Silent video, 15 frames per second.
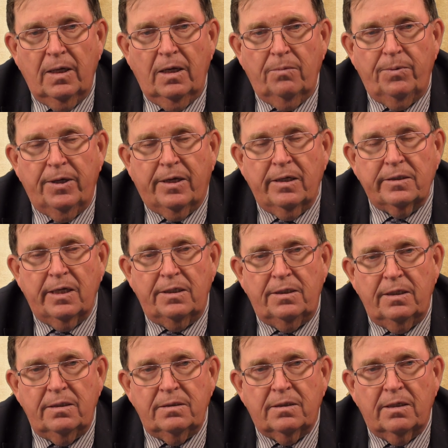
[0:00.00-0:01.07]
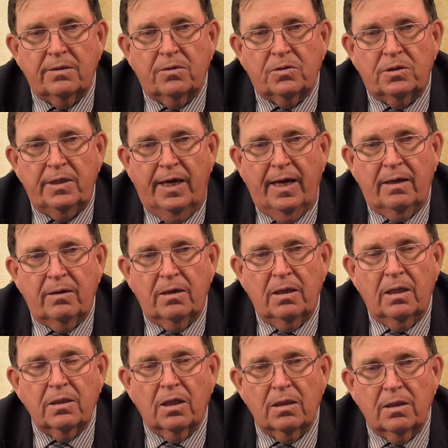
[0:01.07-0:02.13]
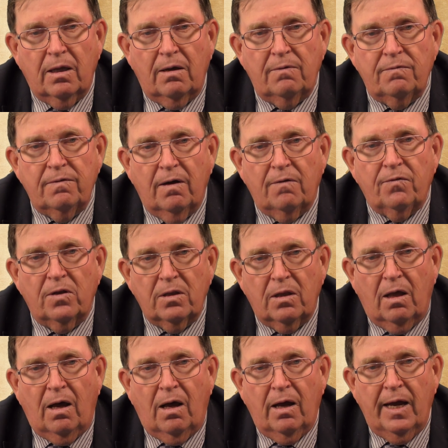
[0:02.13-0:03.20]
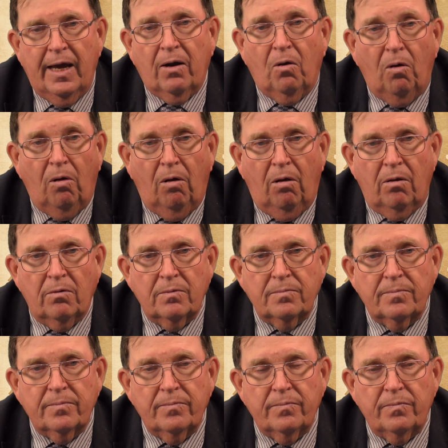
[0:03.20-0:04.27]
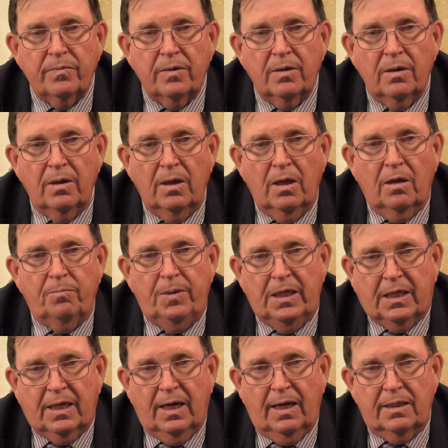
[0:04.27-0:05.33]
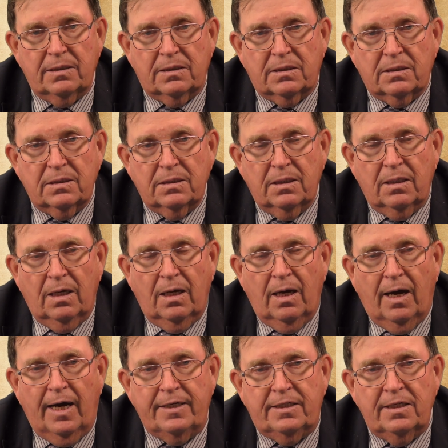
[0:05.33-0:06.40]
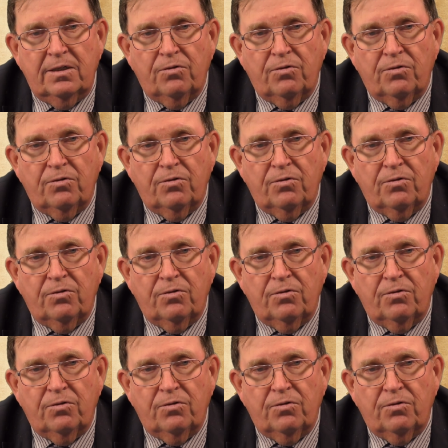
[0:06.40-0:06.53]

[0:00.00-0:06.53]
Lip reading: because I didn't understand the love of Allah at all. Because I didn't